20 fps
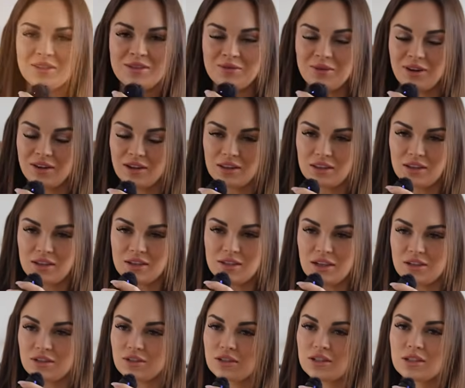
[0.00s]
do not get the
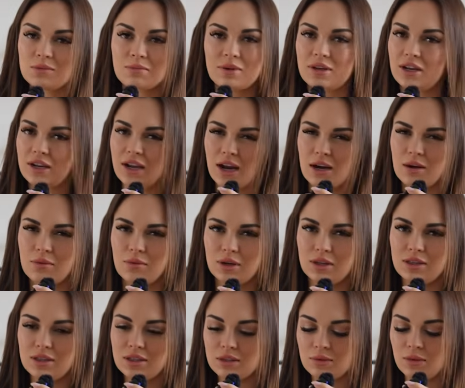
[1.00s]
accessories, but I kind of
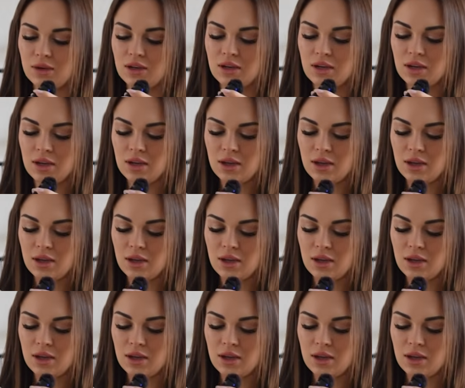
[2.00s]
wanted this one.